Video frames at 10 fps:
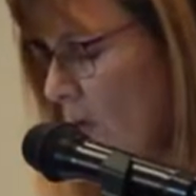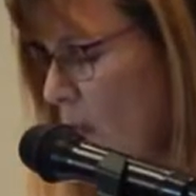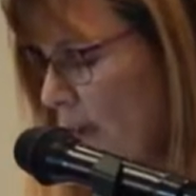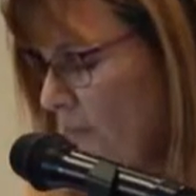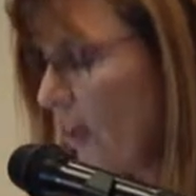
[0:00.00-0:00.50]

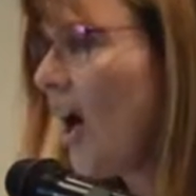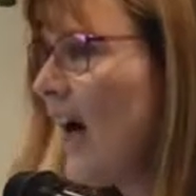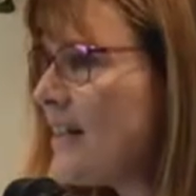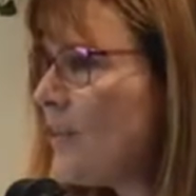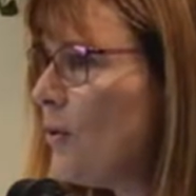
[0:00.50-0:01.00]
one of the
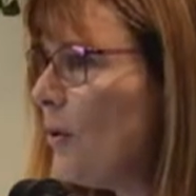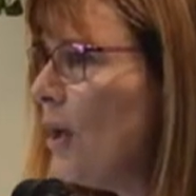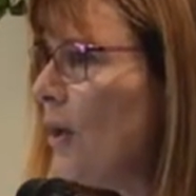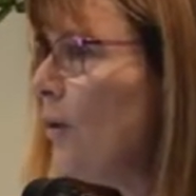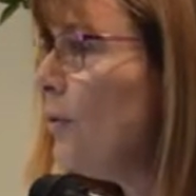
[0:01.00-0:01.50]
guys who,
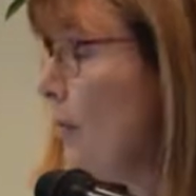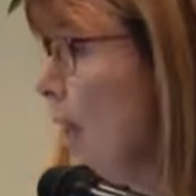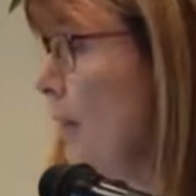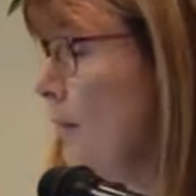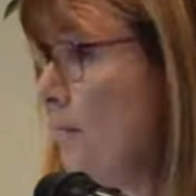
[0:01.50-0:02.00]
who
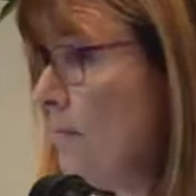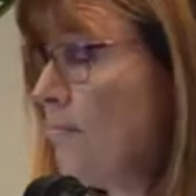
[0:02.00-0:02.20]
um,